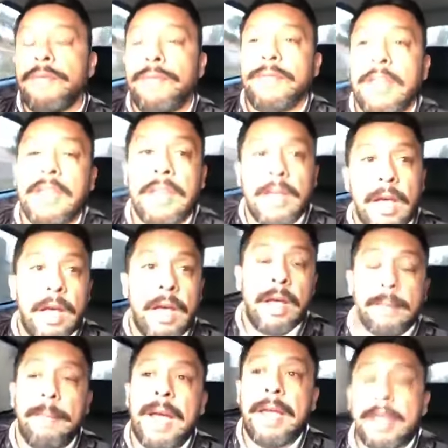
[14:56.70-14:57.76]
the
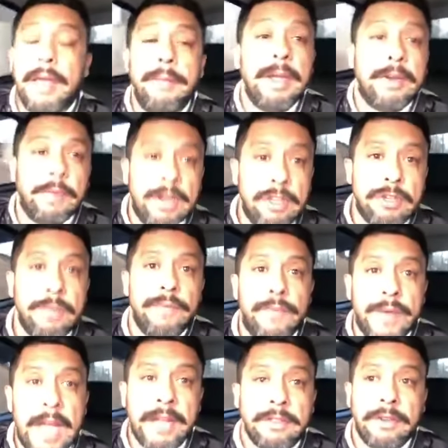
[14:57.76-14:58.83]
immigration
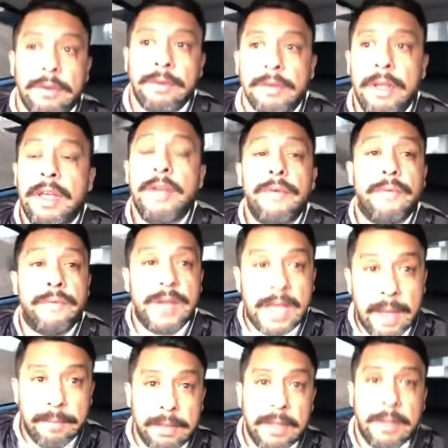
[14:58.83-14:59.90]
factor,
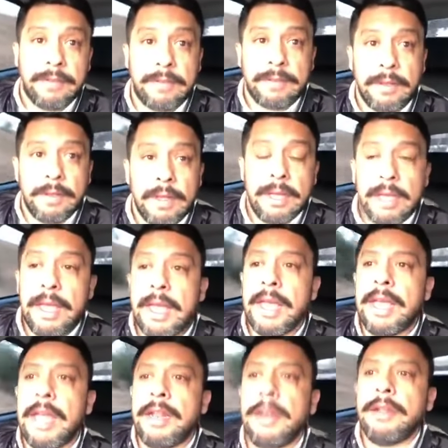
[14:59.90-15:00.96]
families.
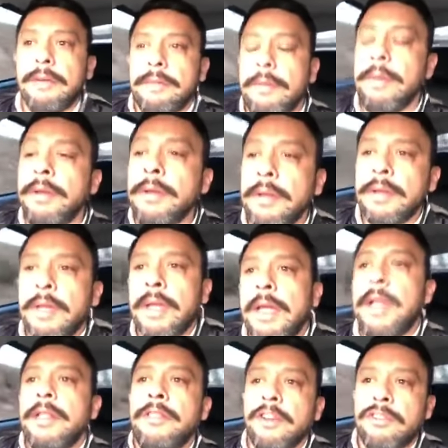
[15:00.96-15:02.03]
And
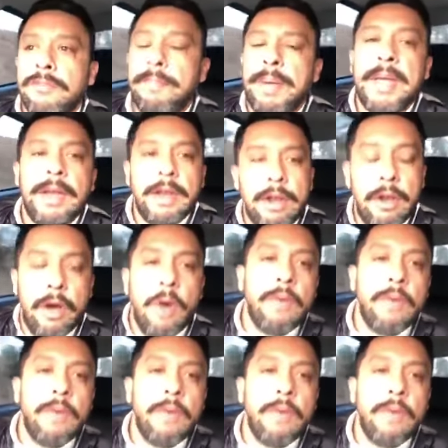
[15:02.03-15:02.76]
there's been low